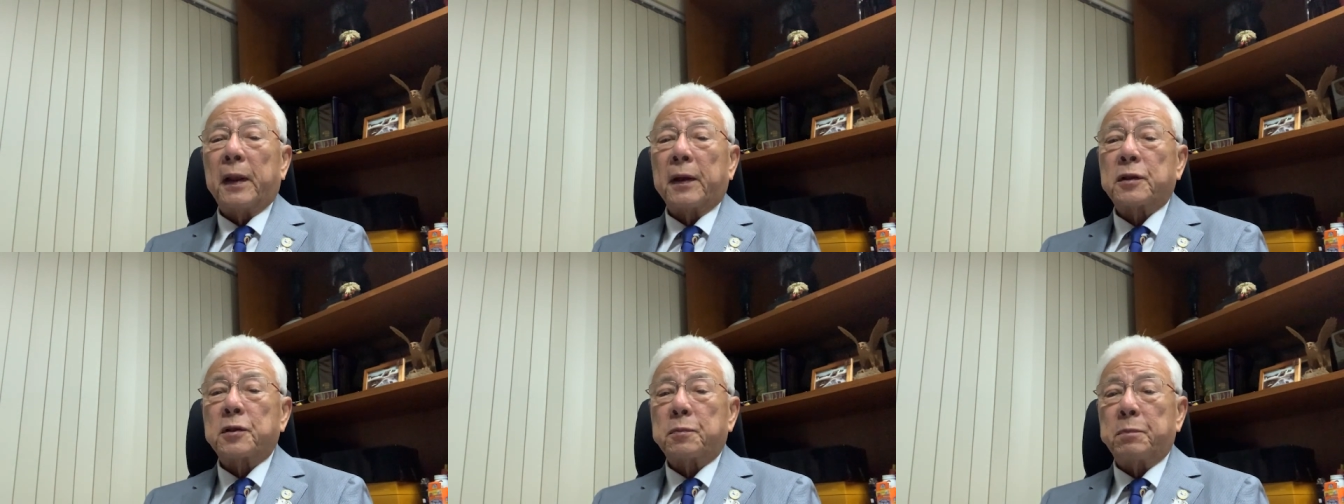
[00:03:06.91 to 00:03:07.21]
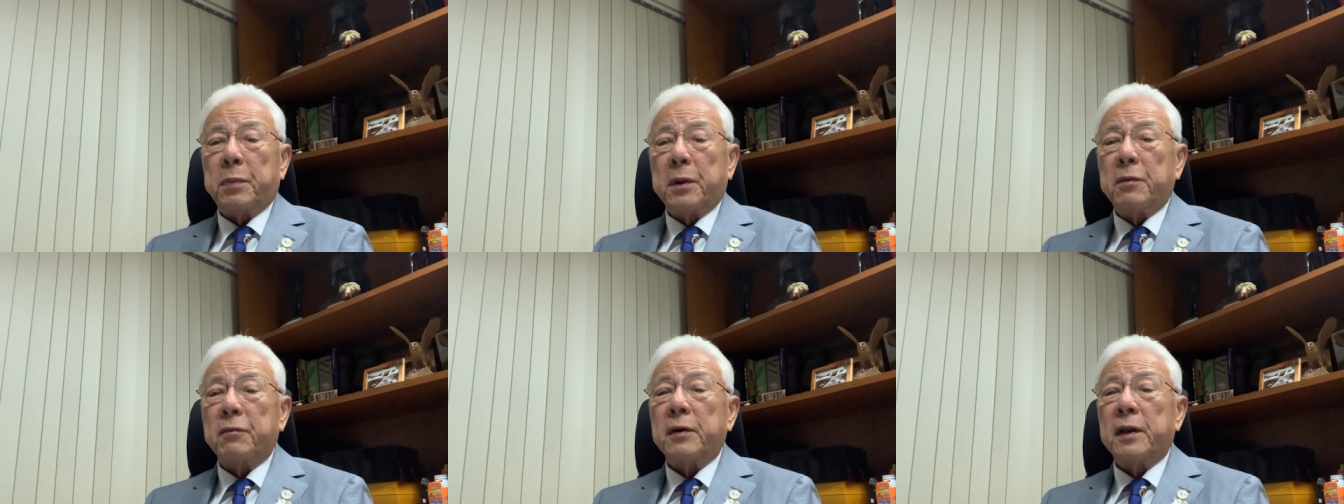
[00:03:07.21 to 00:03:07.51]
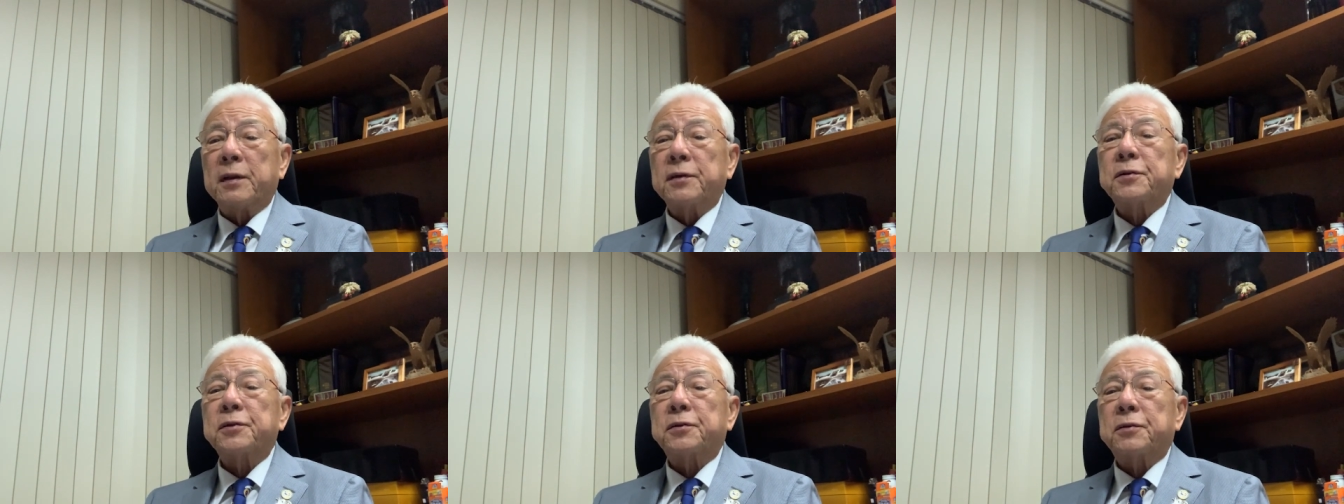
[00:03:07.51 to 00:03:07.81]

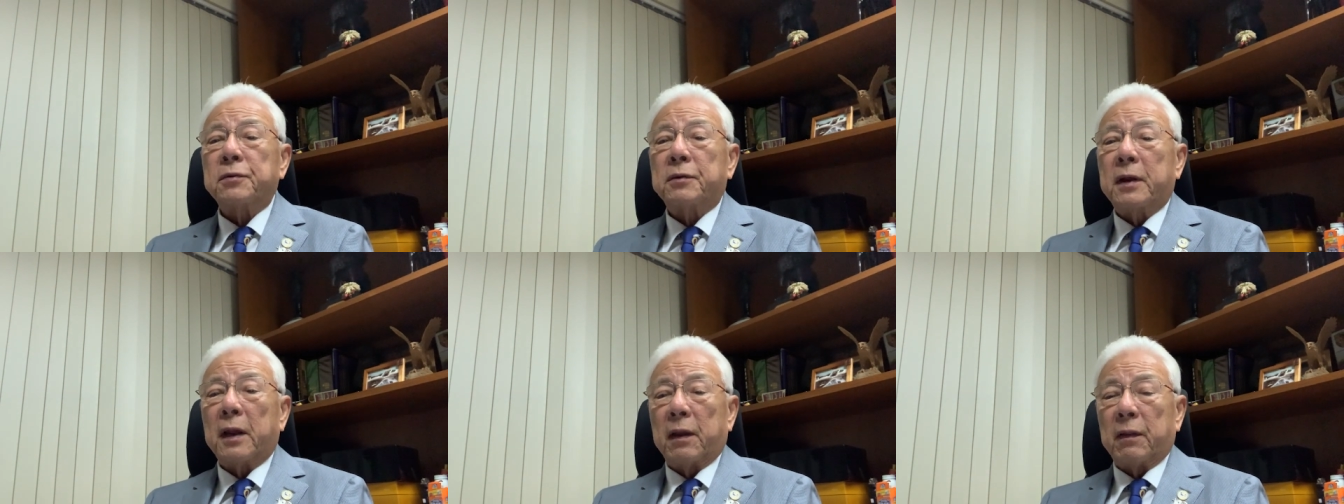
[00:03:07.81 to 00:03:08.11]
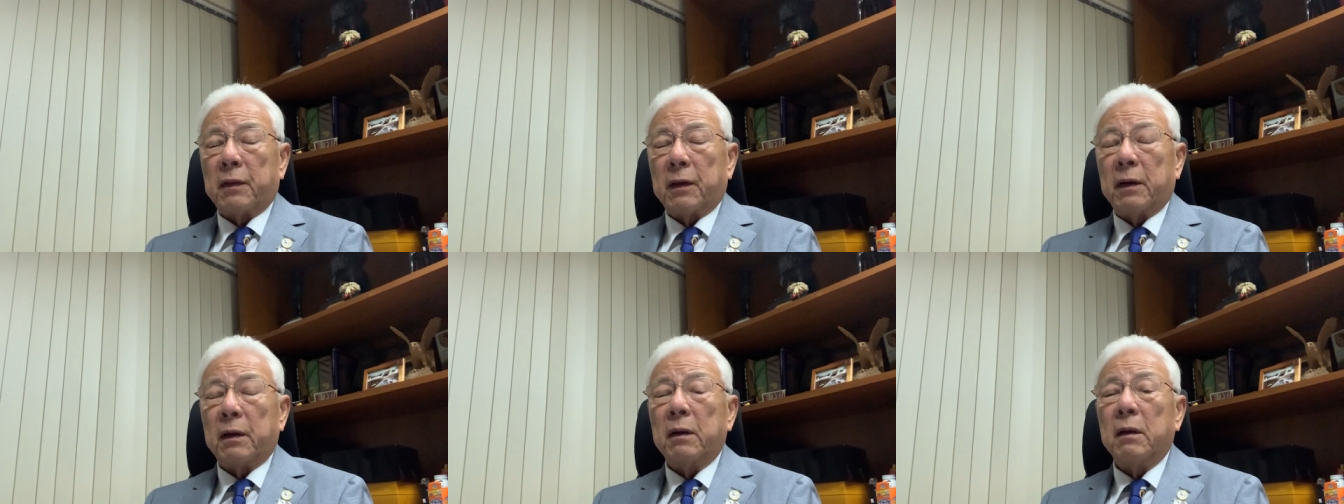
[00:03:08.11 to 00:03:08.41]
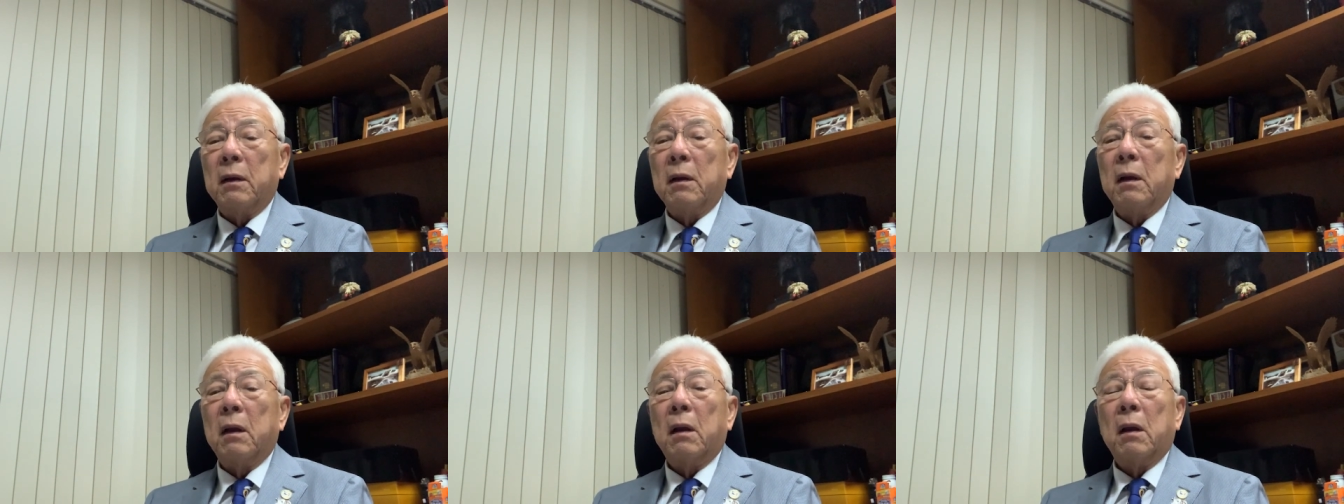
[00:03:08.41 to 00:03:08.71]
experience together
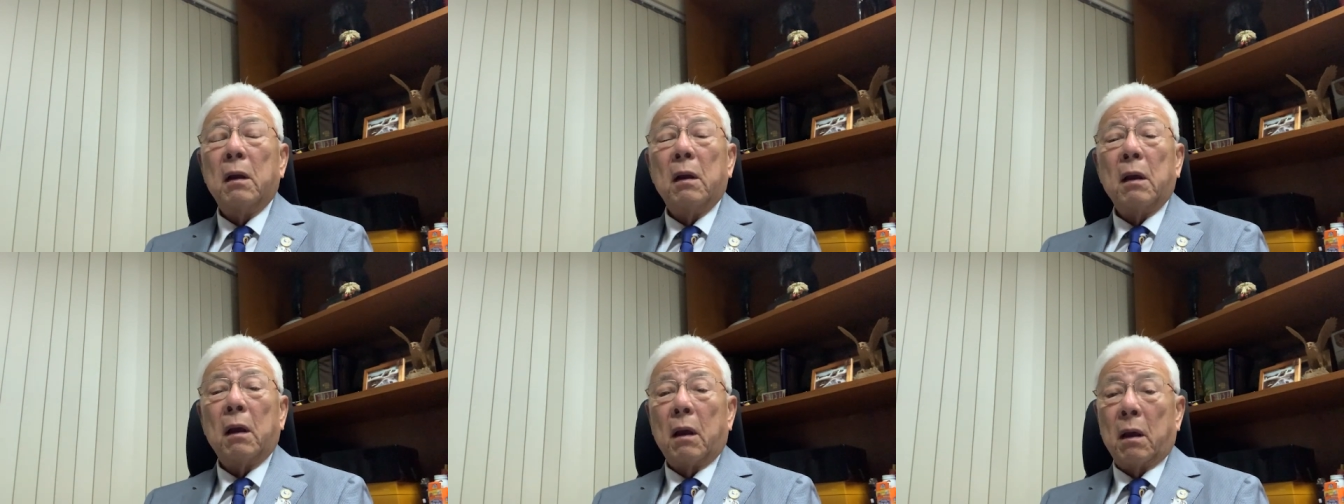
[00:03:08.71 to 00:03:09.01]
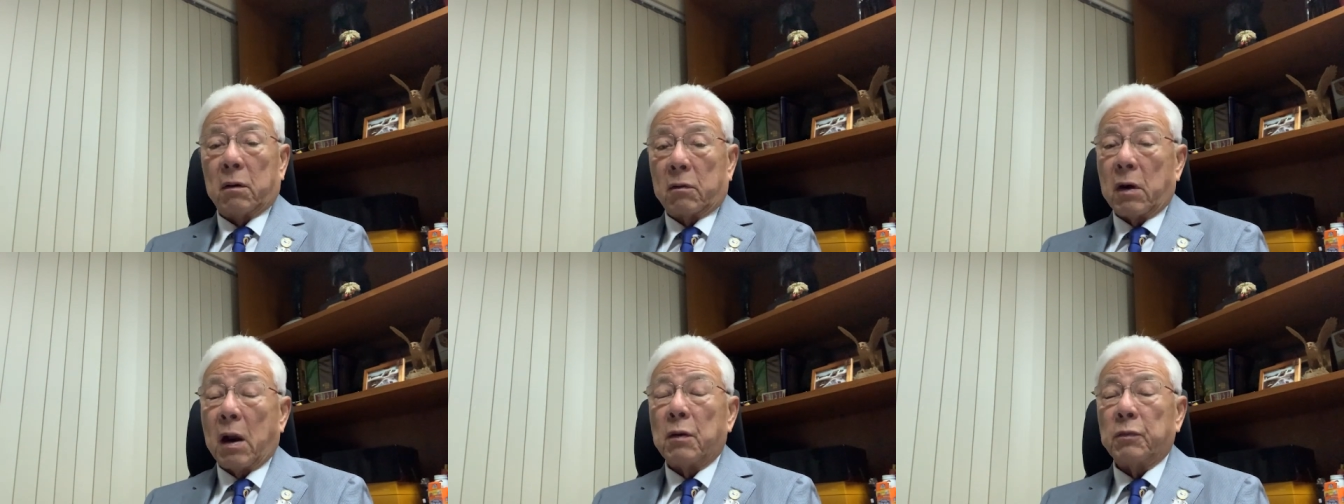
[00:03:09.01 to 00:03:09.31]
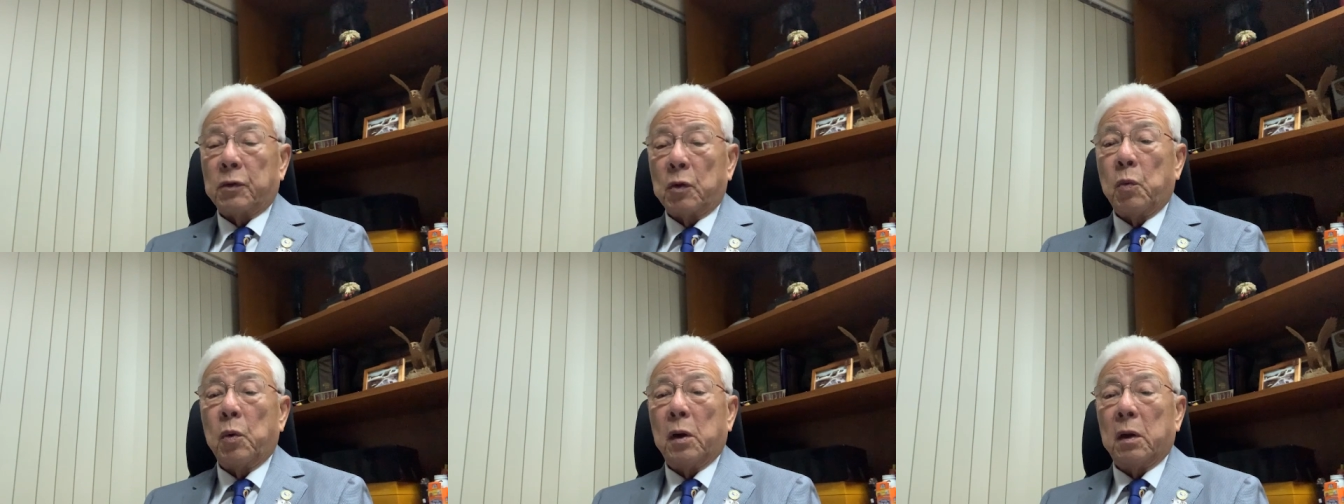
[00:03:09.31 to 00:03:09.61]

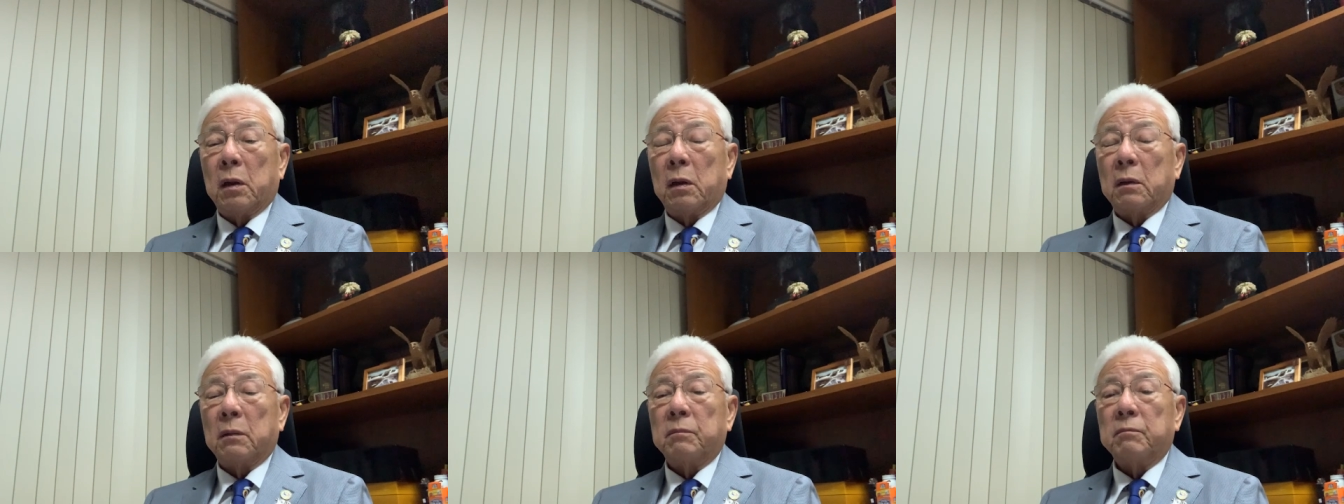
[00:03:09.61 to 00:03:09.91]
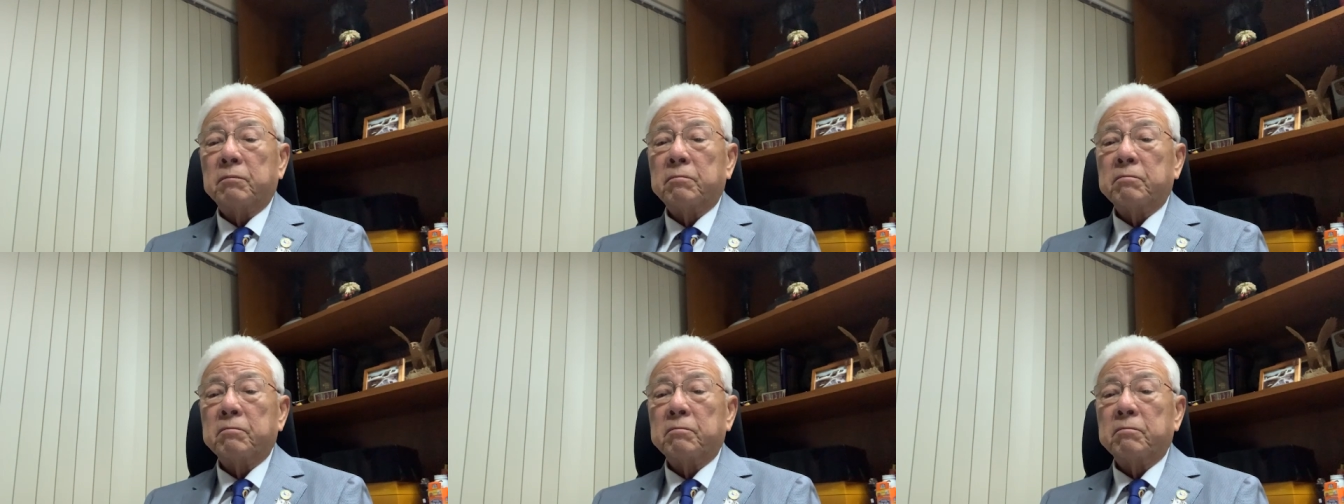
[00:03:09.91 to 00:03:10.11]
around the world.